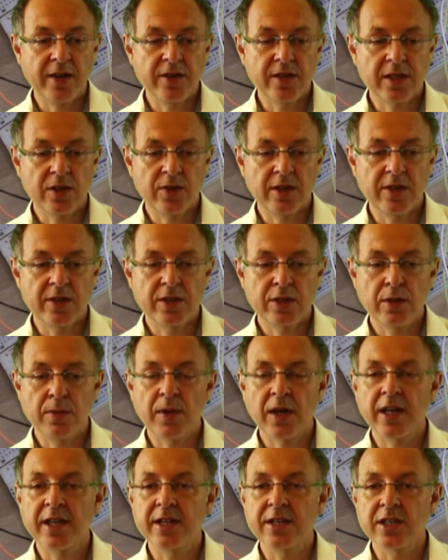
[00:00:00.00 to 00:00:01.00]
So there's
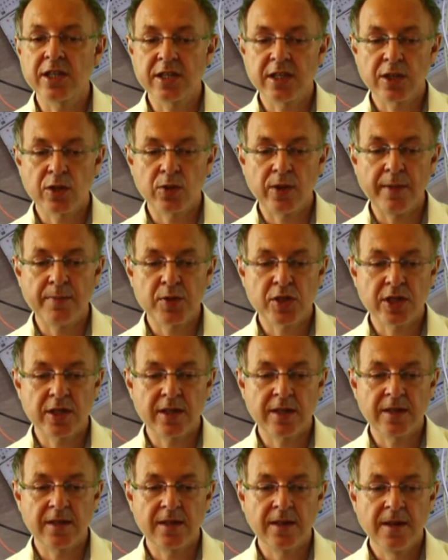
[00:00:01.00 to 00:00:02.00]
typically a
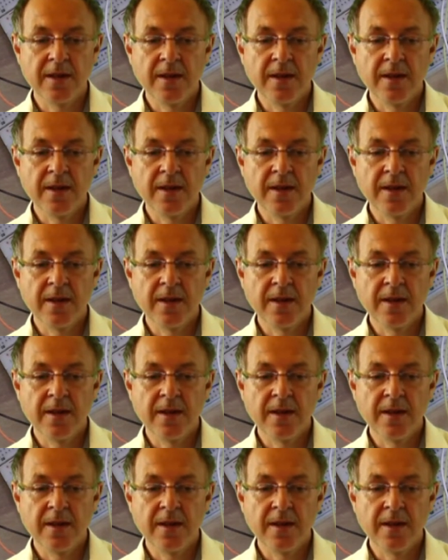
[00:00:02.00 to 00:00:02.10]
description